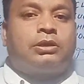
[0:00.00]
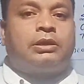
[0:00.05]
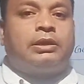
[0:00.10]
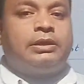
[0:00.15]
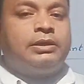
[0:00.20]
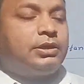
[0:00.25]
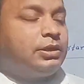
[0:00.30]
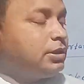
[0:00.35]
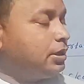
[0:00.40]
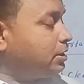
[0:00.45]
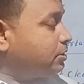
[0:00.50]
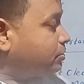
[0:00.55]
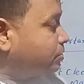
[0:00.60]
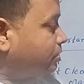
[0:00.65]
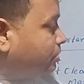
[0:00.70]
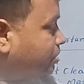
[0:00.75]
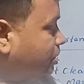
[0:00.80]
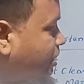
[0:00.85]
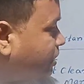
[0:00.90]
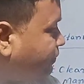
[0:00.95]

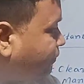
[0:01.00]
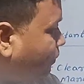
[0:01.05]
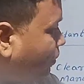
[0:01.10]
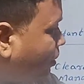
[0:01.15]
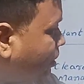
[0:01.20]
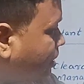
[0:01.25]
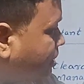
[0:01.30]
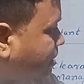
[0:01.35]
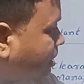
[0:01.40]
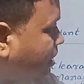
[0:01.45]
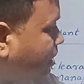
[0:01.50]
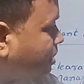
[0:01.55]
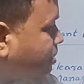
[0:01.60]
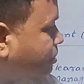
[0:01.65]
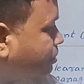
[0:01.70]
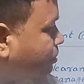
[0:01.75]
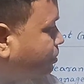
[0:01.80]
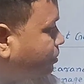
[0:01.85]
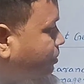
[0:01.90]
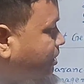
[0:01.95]
These forests are
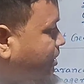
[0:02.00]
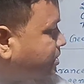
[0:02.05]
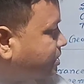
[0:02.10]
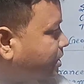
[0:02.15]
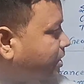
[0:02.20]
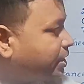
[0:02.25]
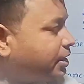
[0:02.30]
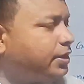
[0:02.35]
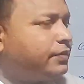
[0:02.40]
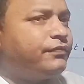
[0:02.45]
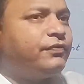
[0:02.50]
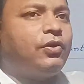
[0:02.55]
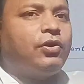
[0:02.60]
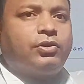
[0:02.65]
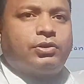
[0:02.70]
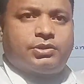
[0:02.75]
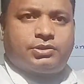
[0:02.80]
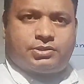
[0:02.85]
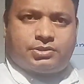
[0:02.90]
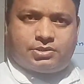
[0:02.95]
also known as a
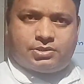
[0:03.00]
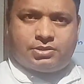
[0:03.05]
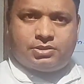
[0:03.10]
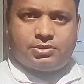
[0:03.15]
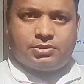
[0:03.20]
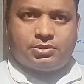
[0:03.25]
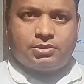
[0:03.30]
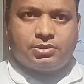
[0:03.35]
rainforest.